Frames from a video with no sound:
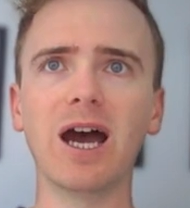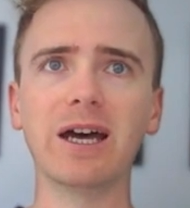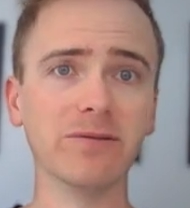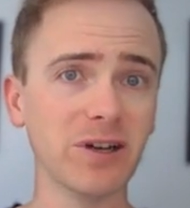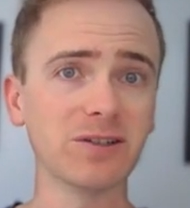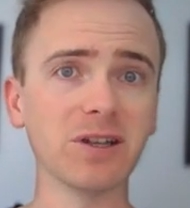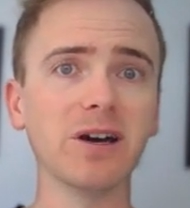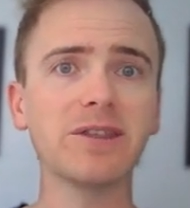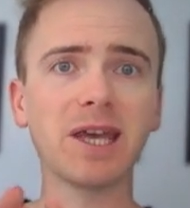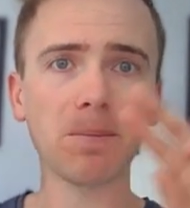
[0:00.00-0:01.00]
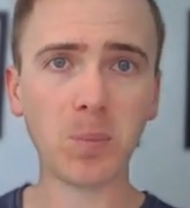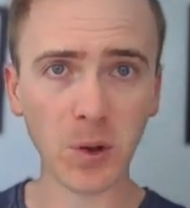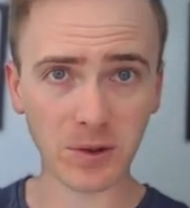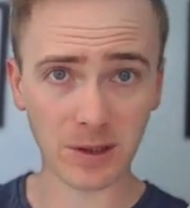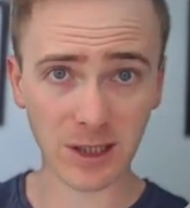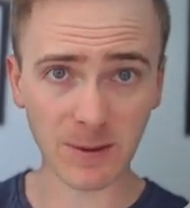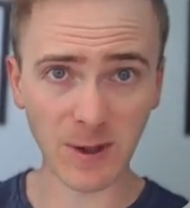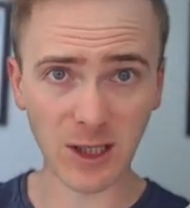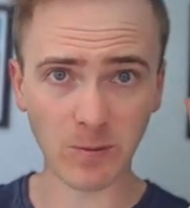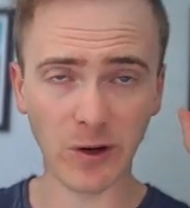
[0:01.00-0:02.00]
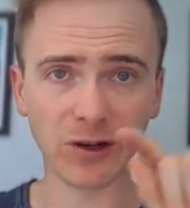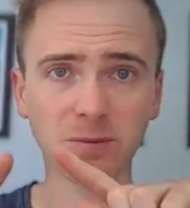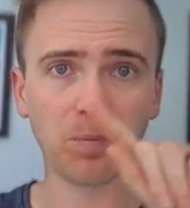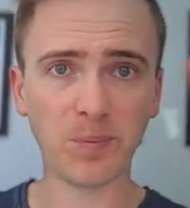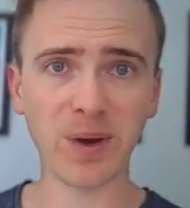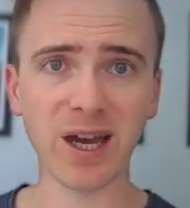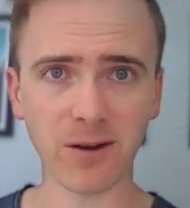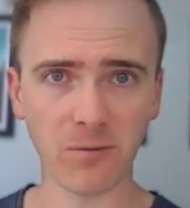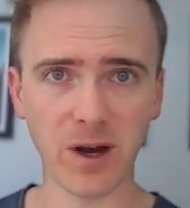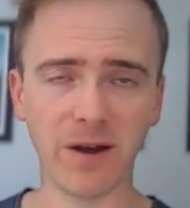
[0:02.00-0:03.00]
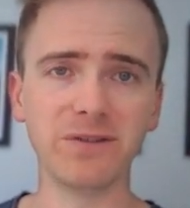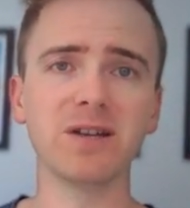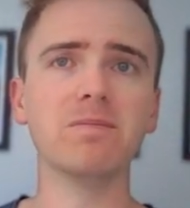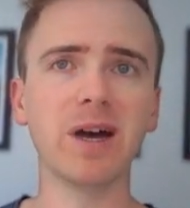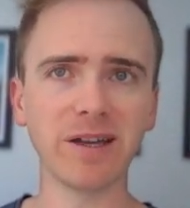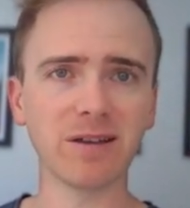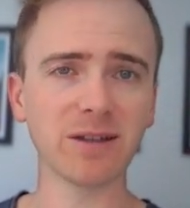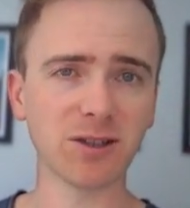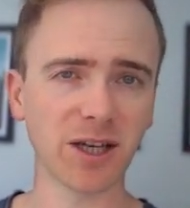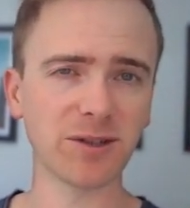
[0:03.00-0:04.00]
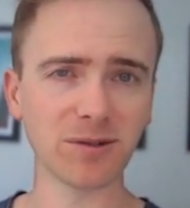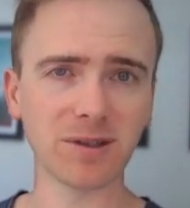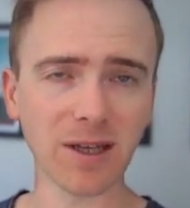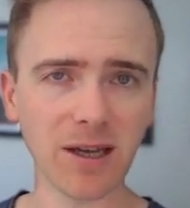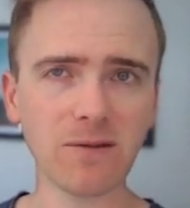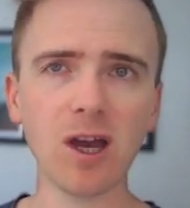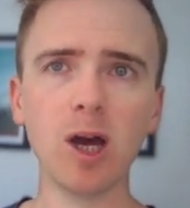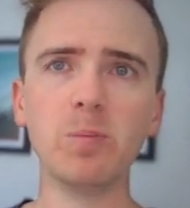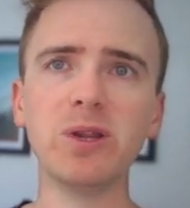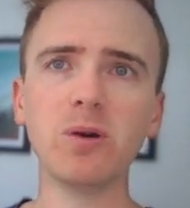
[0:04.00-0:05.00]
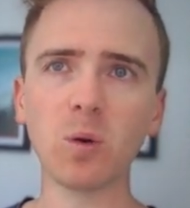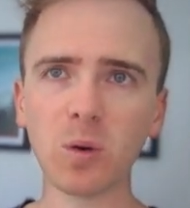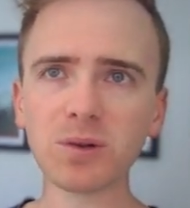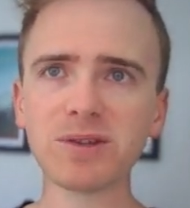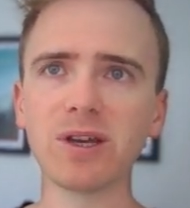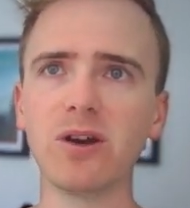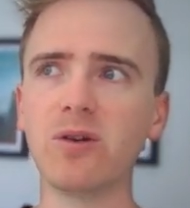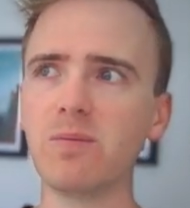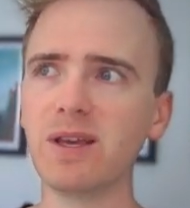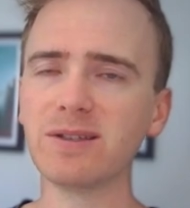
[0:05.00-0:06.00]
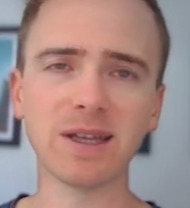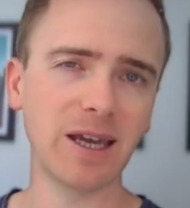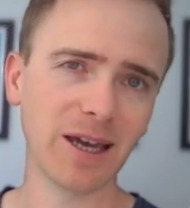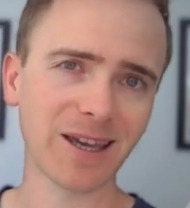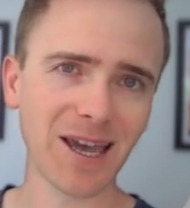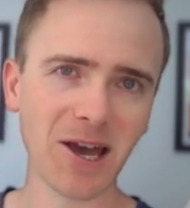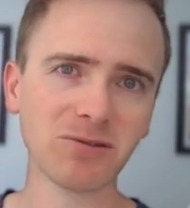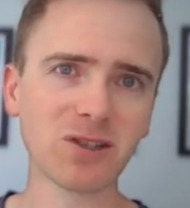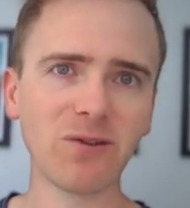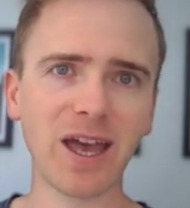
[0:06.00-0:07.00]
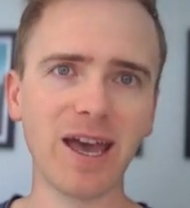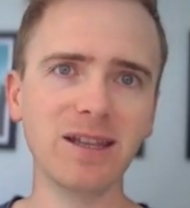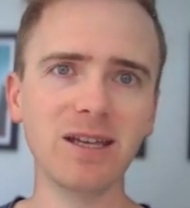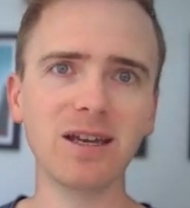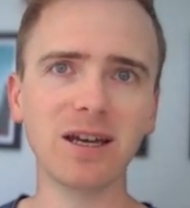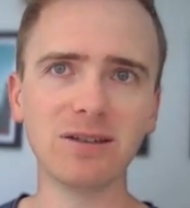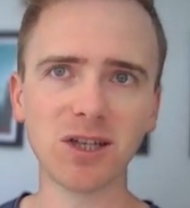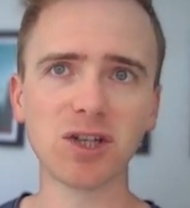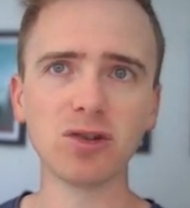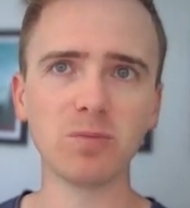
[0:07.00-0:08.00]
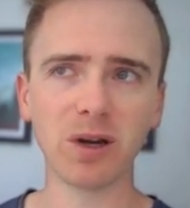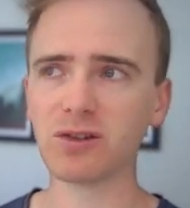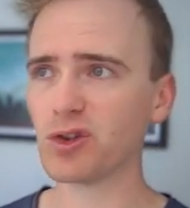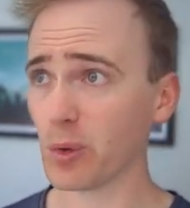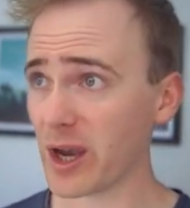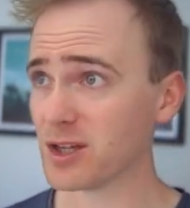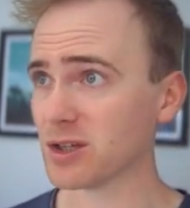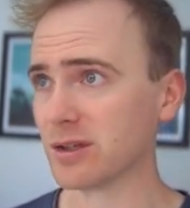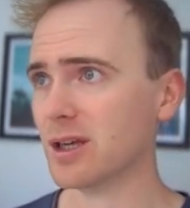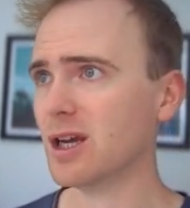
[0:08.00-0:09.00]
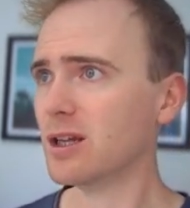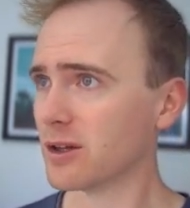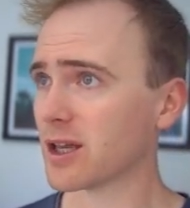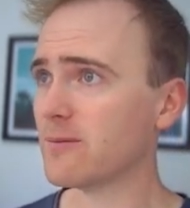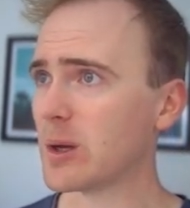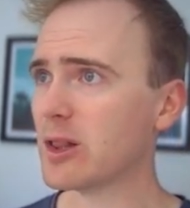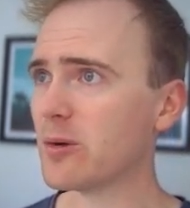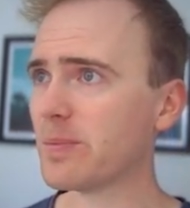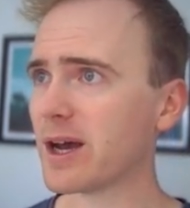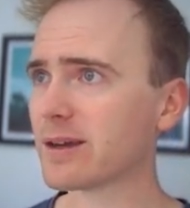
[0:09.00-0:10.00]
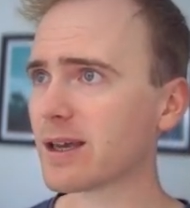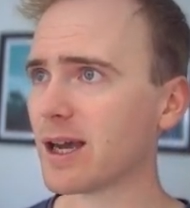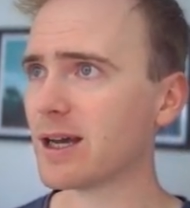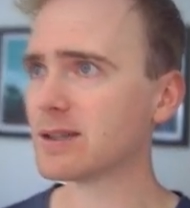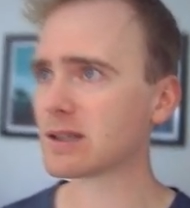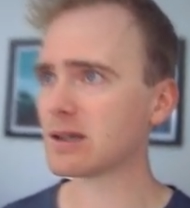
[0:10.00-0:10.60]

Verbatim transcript: at the very start, that puts the speech marks back around it, making it JSON safe, but it also means that it accounts for any additional punctuation. Look, if we look back at